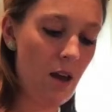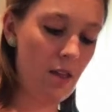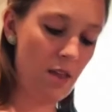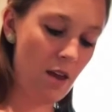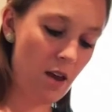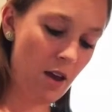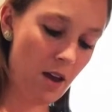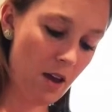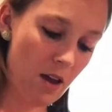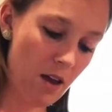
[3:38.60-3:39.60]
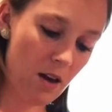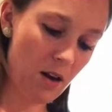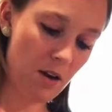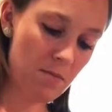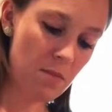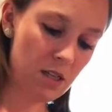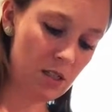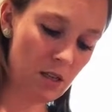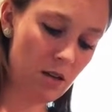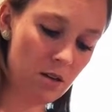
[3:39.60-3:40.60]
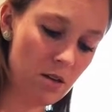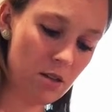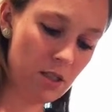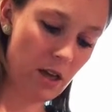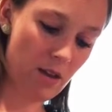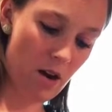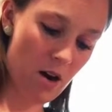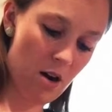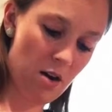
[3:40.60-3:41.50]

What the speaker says: And then mix it all together.